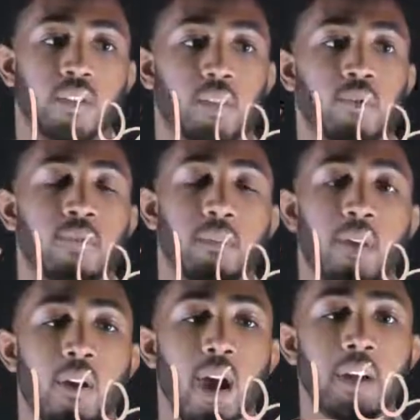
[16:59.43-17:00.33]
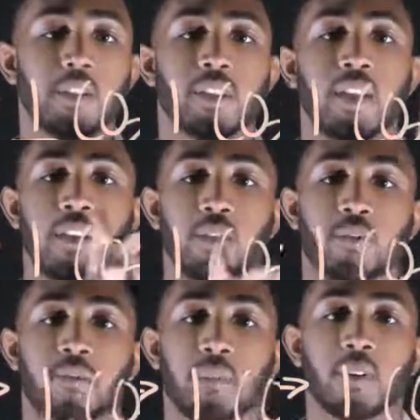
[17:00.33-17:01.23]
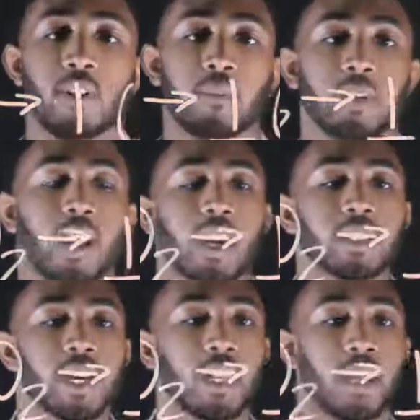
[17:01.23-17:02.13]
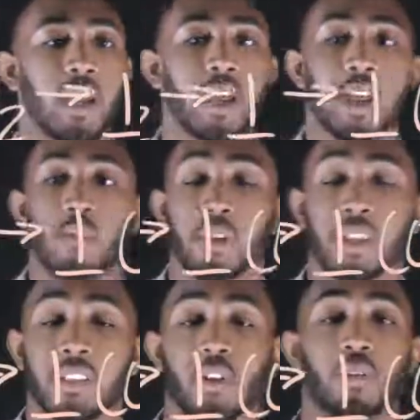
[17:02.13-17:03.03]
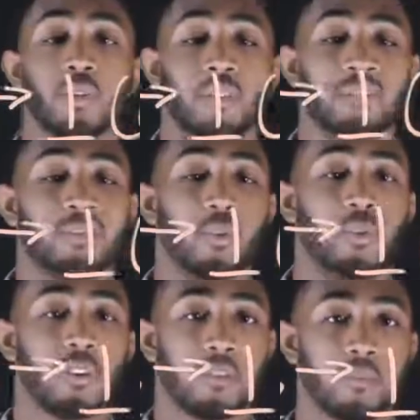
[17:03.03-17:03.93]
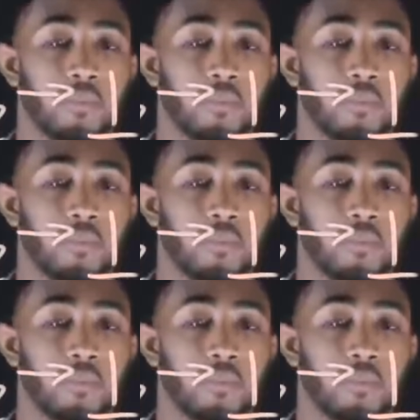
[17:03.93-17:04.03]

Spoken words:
2 from our hydrogen and 2 from our carbon dioxide. We get a total of 4 on